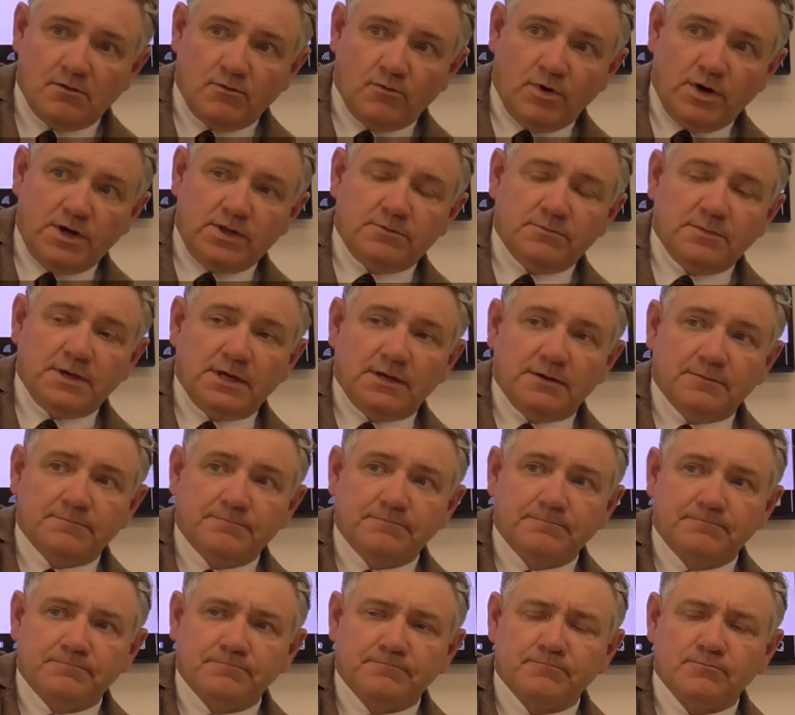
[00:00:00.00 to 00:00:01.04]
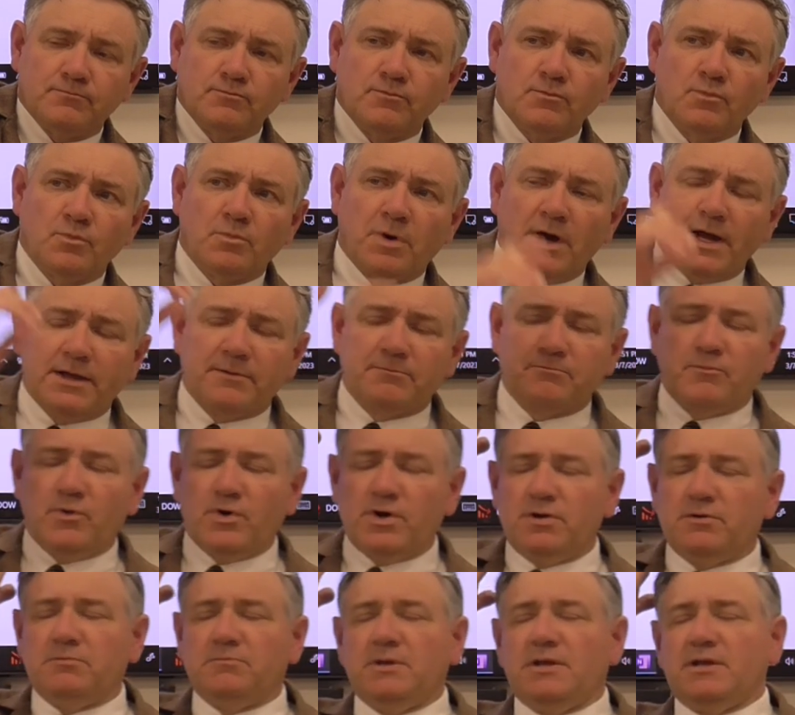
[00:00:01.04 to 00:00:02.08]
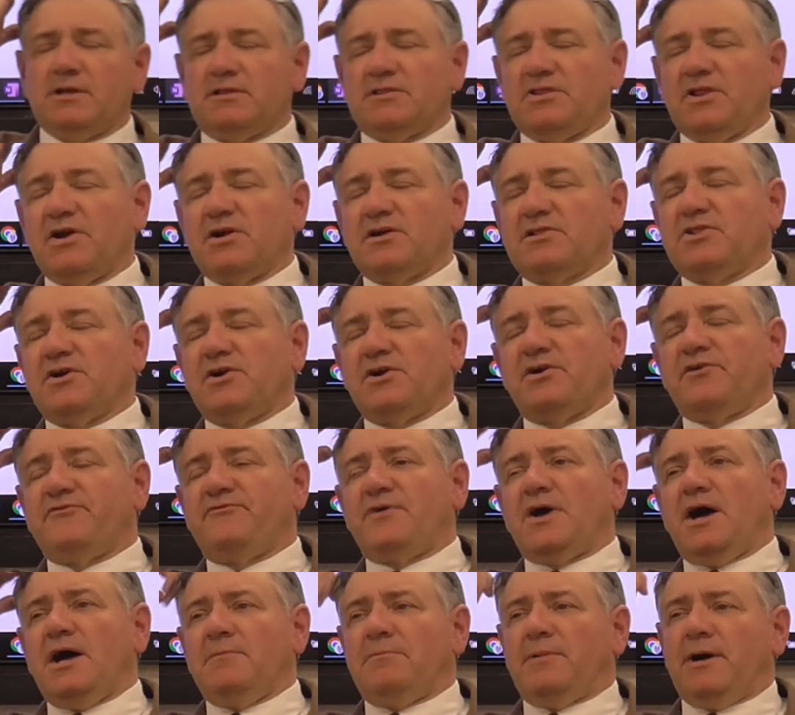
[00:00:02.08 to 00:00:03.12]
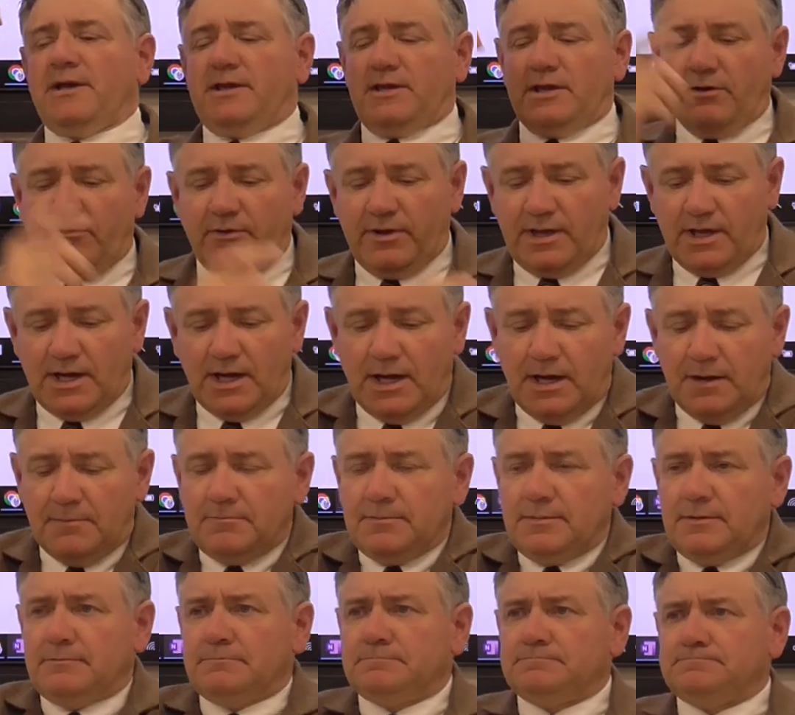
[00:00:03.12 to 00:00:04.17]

What do you mean? Clarify by going up.